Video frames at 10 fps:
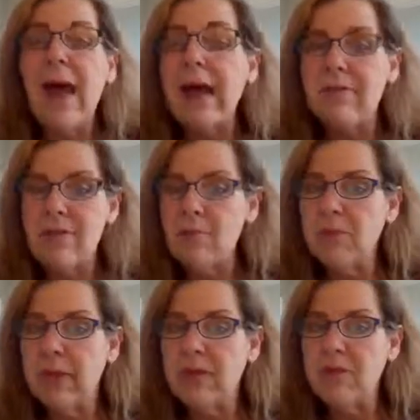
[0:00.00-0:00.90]
back. If it's a
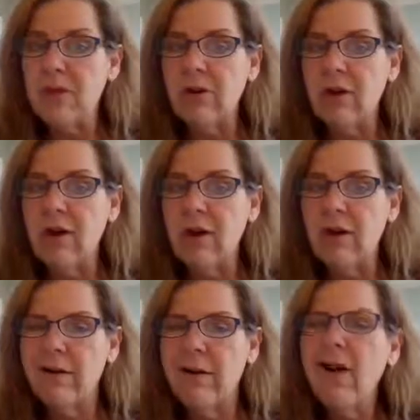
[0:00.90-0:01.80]
plant in your
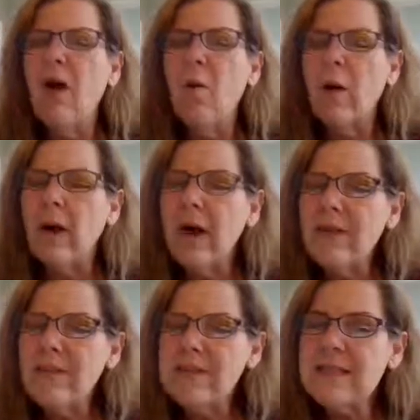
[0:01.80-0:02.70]
yard, what kind
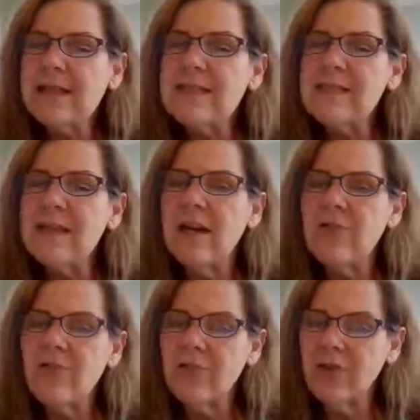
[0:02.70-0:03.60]
of
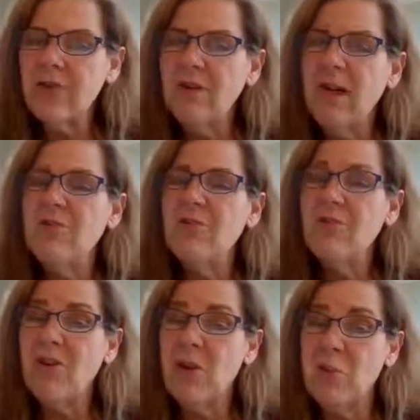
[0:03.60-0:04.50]
insecticides or fertilizers
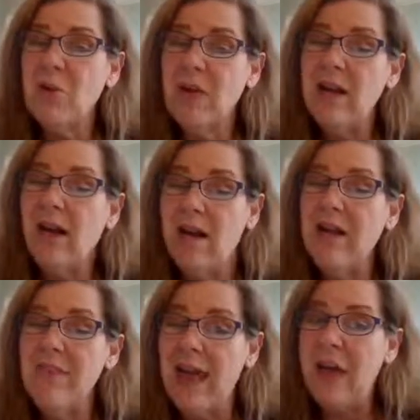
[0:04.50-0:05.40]
are you putting
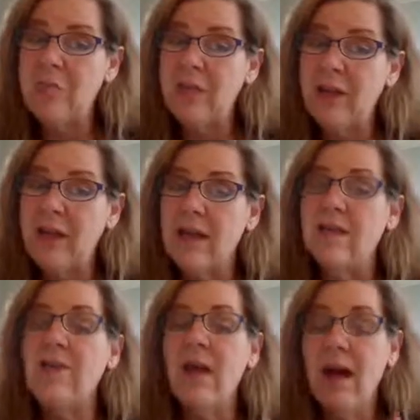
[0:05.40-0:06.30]
on that
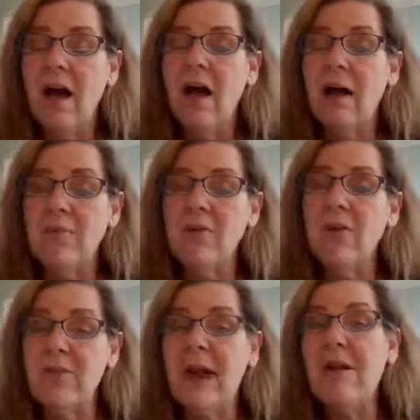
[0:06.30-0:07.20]
plant?
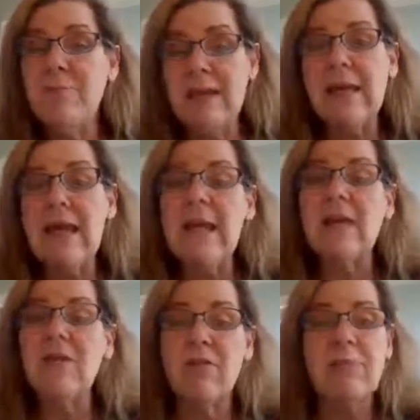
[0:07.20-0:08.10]
Could that be getting
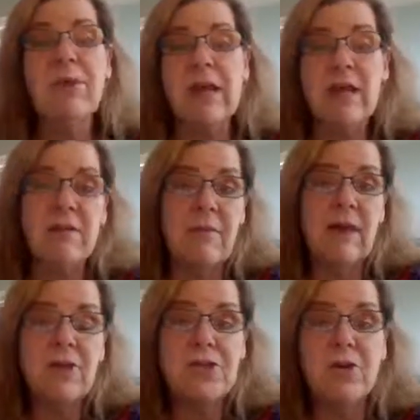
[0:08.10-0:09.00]
into the plant and
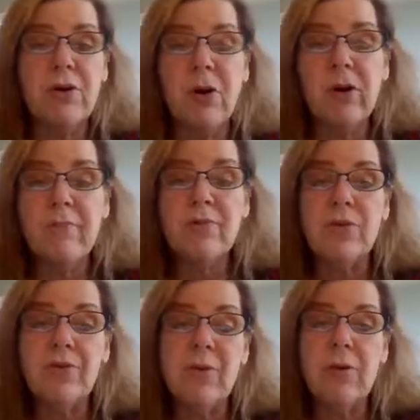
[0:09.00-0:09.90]
then in turn
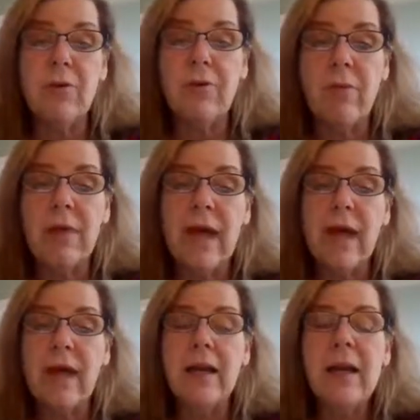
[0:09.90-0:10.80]
harmful to you or the
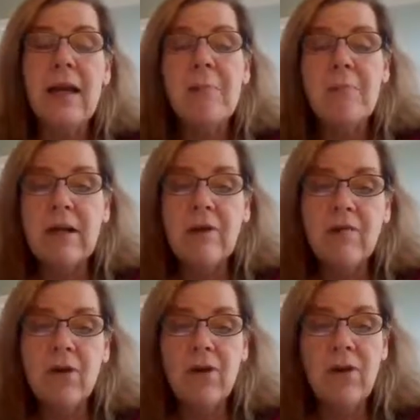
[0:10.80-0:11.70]
pet? But
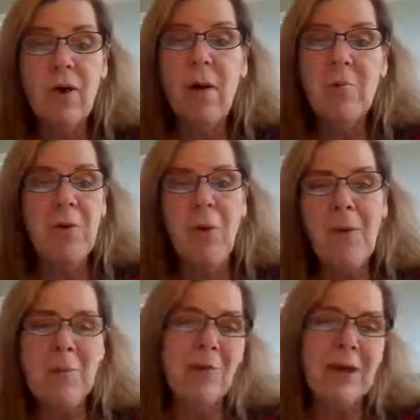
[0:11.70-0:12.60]
if you're
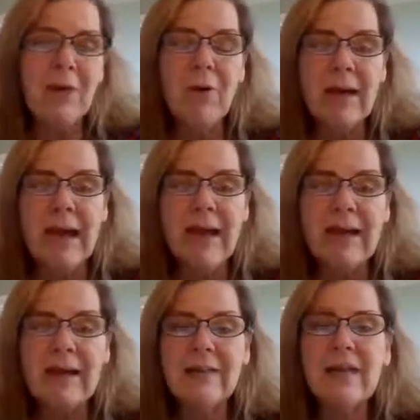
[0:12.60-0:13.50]
growing pretty
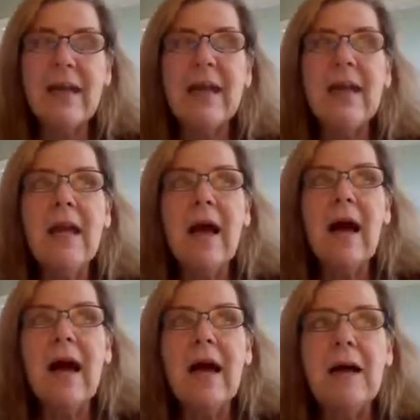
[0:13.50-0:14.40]
organically
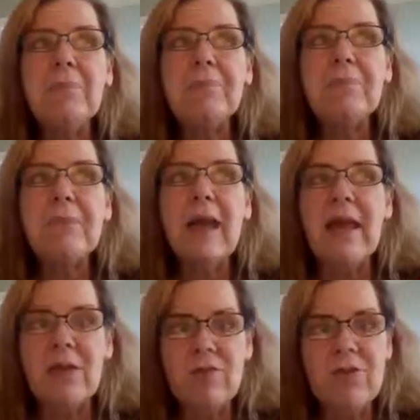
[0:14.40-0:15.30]

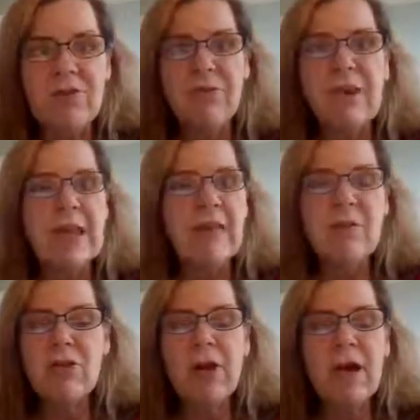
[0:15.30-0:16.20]
and you just are getting
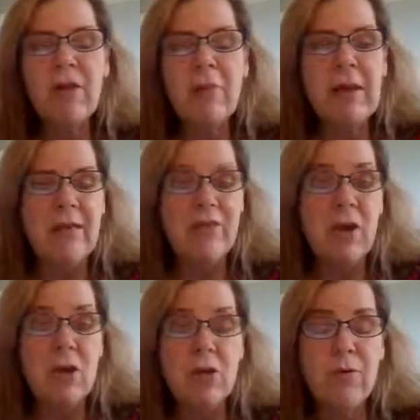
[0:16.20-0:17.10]
the gel, the pet's
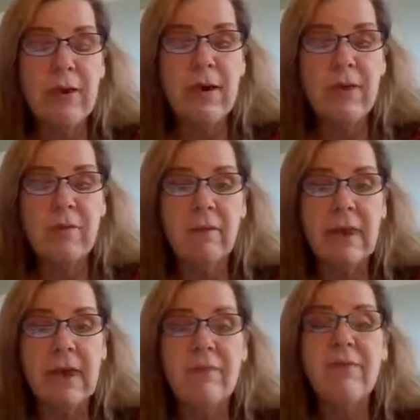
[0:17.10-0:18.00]
not chewing on the
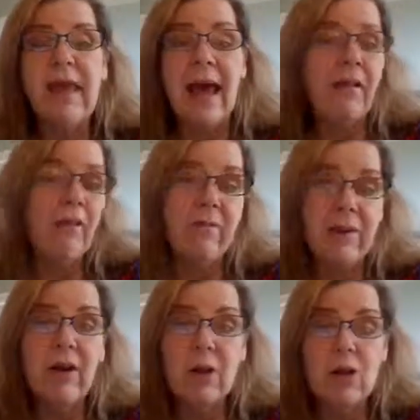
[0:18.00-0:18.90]
leaf, the aloe
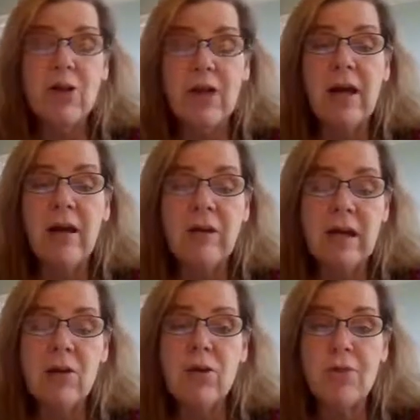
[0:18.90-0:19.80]
vera gel
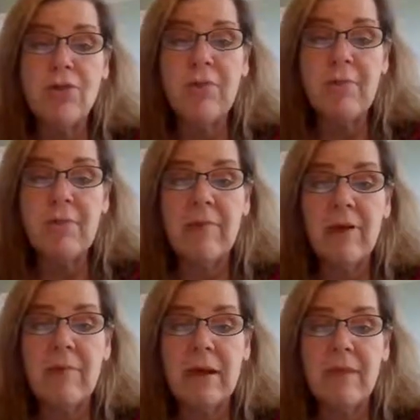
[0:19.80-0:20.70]
and juice can be
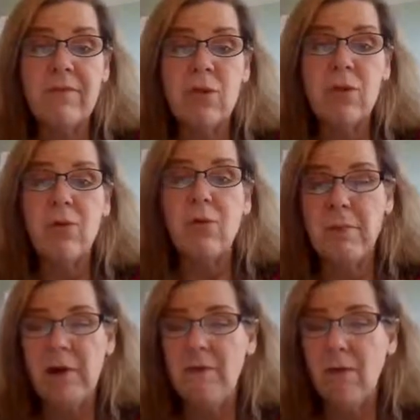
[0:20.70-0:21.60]
very beneficial.
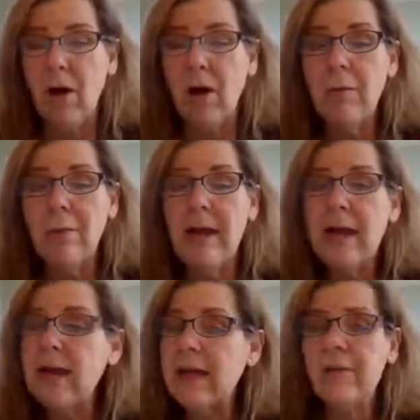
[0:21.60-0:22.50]
But if you are
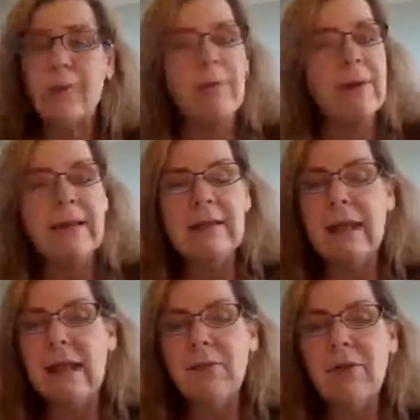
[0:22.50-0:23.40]
buying it, read
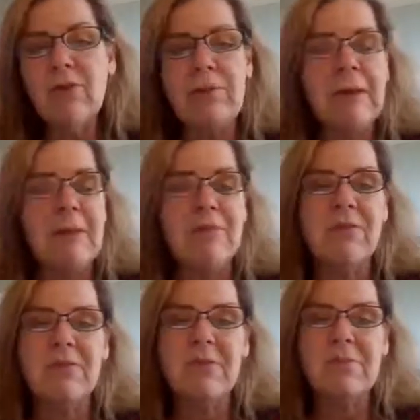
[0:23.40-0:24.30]
labels,
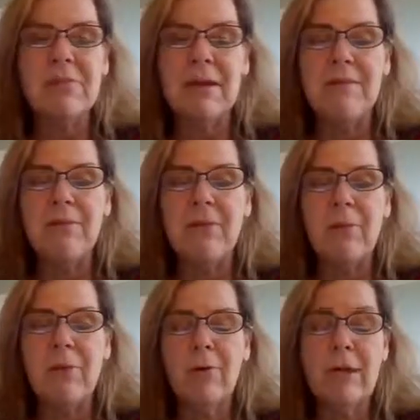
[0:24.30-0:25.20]
because sometimes there
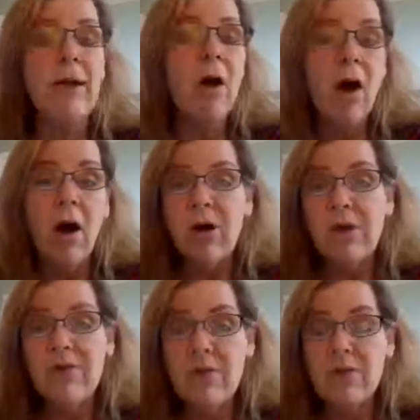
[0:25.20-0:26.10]
will be
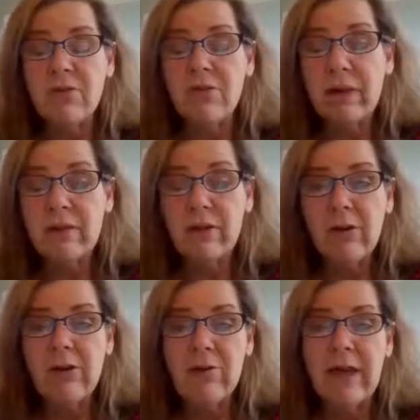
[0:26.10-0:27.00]
artificial
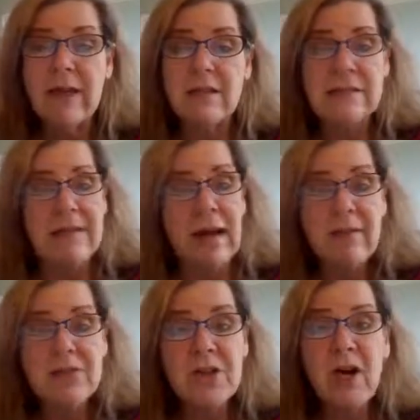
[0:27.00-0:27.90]
sweeteners like
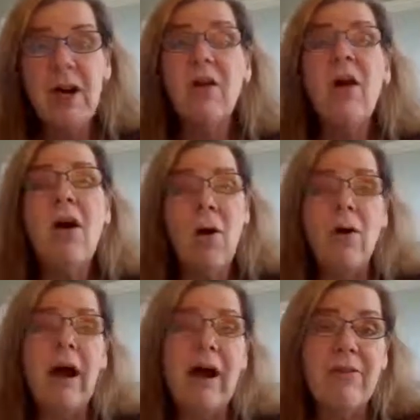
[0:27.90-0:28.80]
xylitol
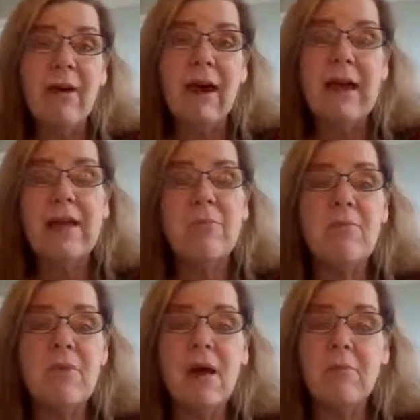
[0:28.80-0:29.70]
or other items
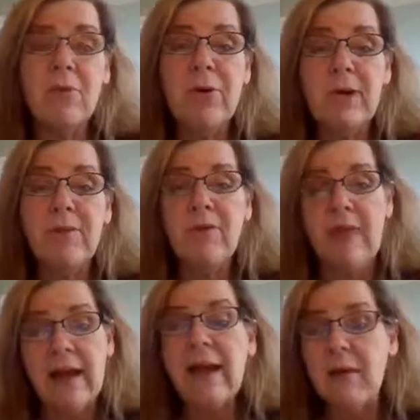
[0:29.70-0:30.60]
put in there
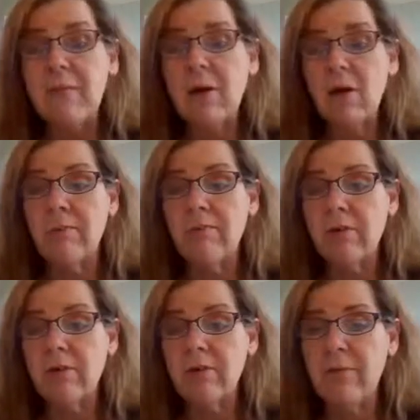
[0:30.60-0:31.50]
that can be harmful
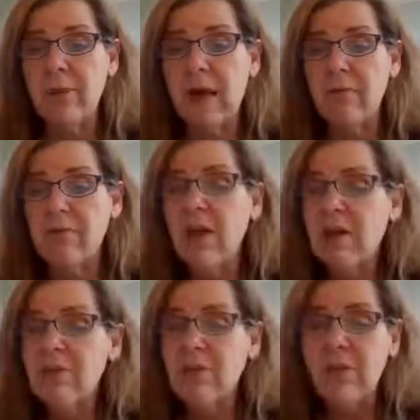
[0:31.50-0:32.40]
to the pets.
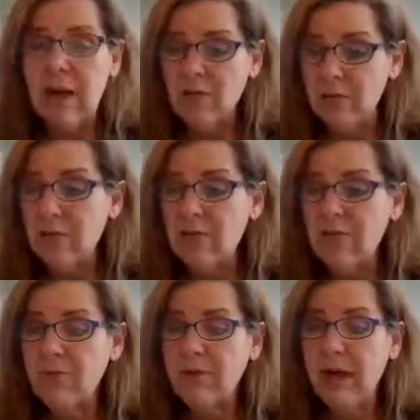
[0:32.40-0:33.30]
So thanks,
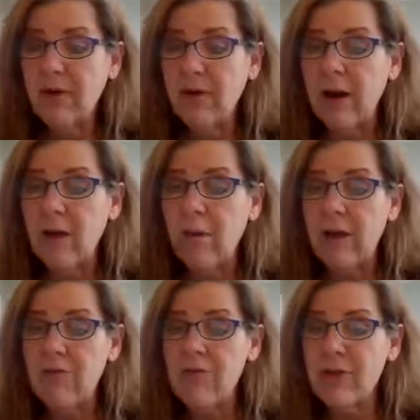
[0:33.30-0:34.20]
Melissa, for that great
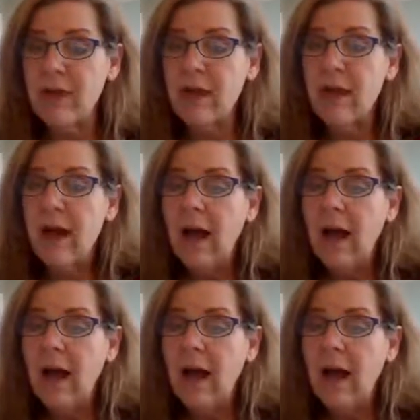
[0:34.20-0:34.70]
question.